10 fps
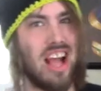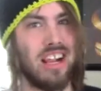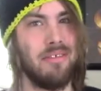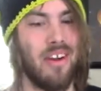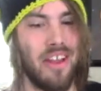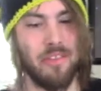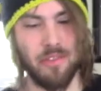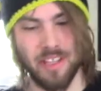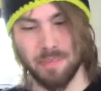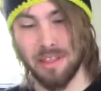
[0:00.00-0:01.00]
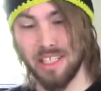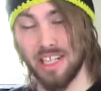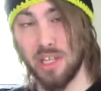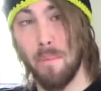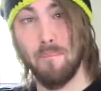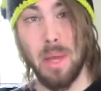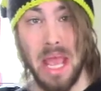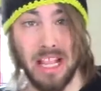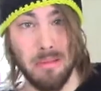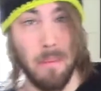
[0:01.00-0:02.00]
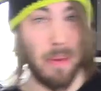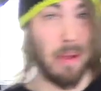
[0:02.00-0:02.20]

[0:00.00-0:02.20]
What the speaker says: knocking them down. I expected to actually pick them